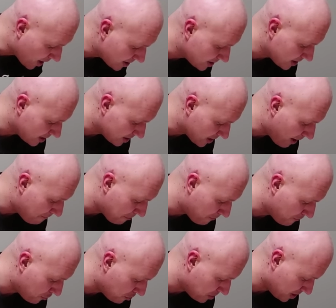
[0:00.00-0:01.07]
rice is
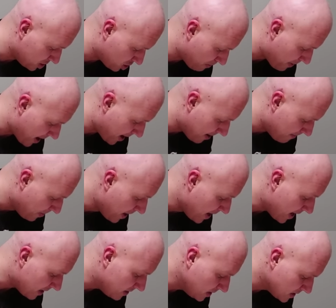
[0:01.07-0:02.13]
comfort food in Japan,
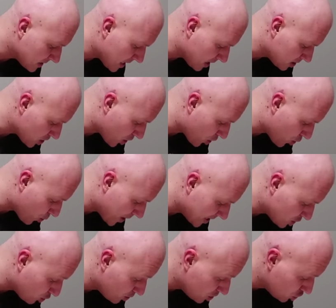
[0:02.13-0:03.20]
and these snacks are a
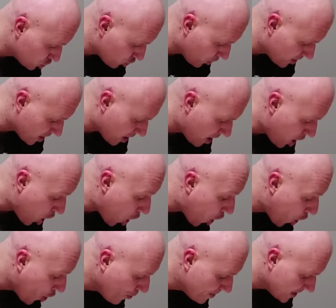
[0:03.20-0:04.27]
way to enjoy the
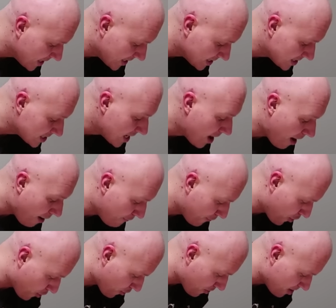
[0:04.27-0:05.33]
hominess of
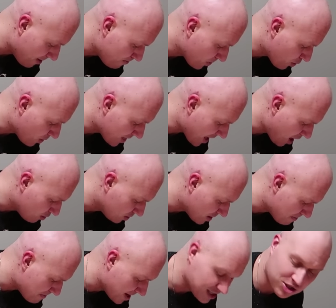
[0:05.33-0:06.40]
curry without
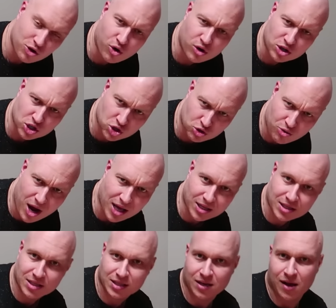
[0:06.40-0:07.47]
the mess or
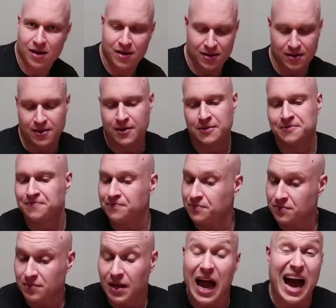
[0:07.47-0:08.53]
stress.
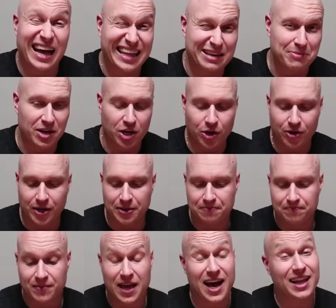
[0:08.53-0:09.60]
I like my curry.
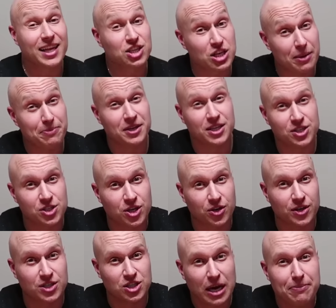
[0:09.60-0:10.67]
I like Japanese
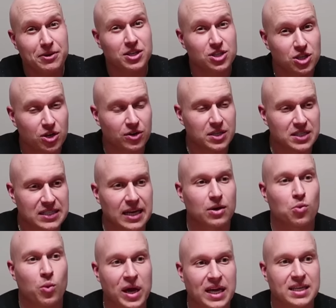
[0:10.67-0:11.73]
curry. Japanese curry is
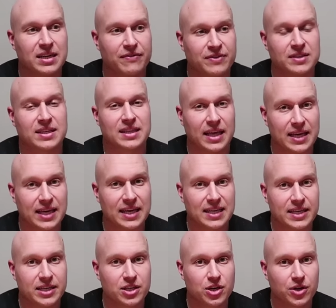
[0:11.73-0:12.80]
like way different than like
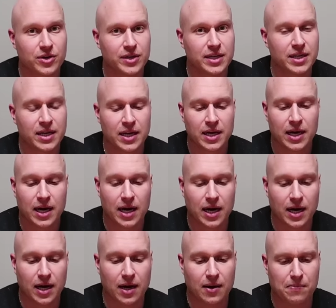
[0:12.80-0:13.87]
Indian curry.
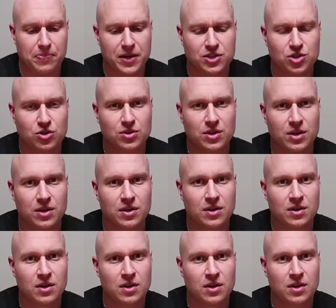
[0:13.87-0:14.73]
Or Thai